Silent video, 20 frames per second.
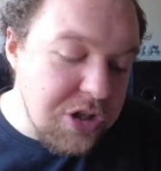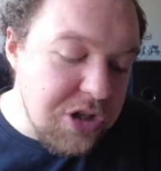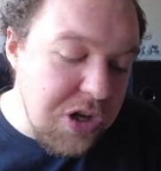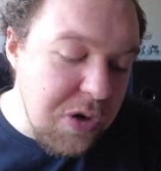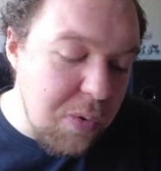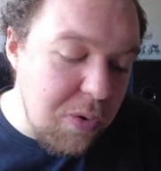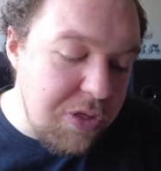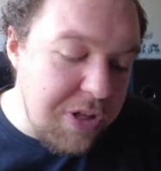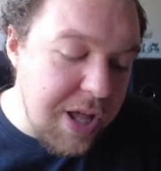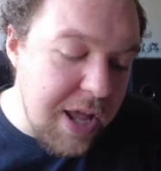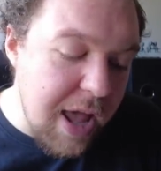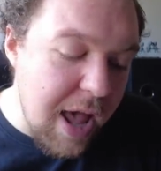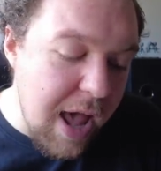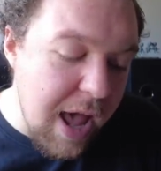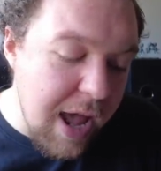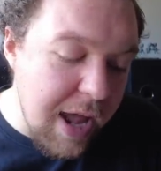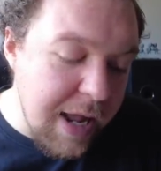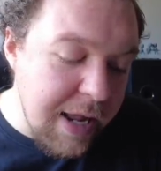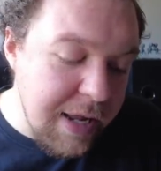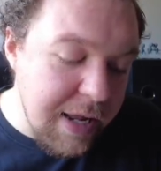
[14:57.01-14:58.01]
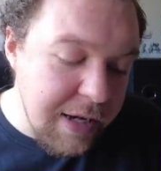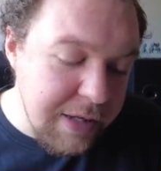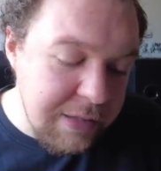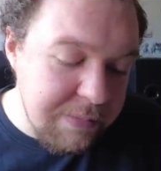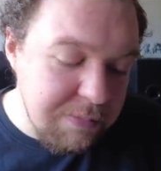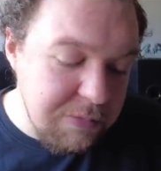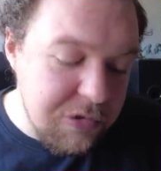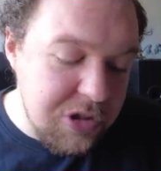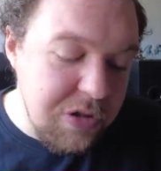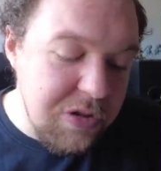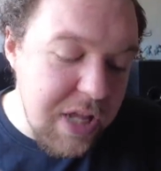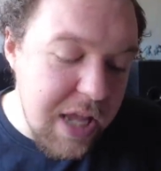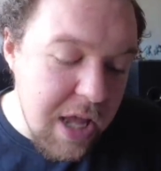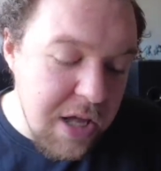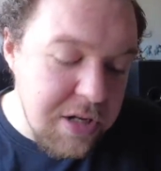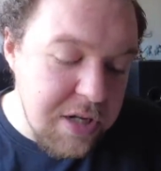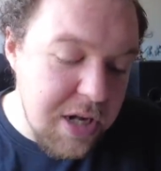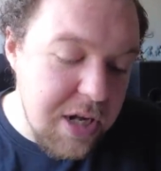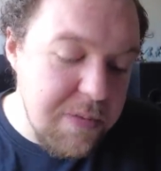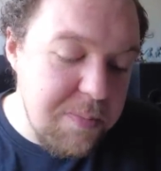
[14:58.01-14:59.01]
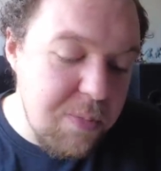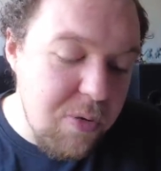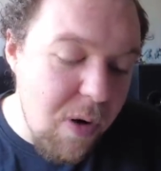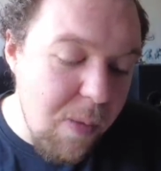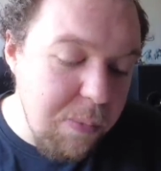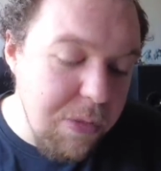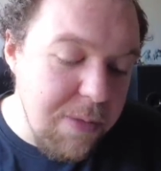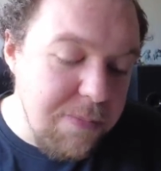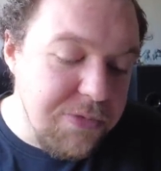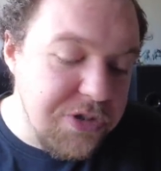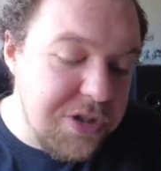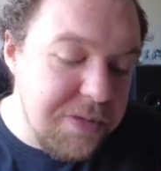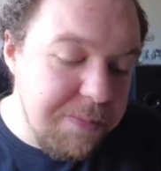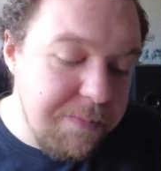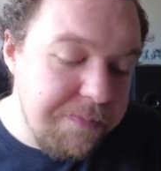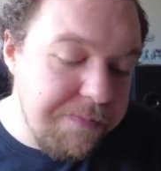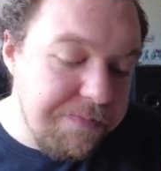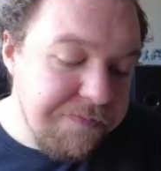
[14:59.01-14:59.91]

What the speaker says: to the adhered problems.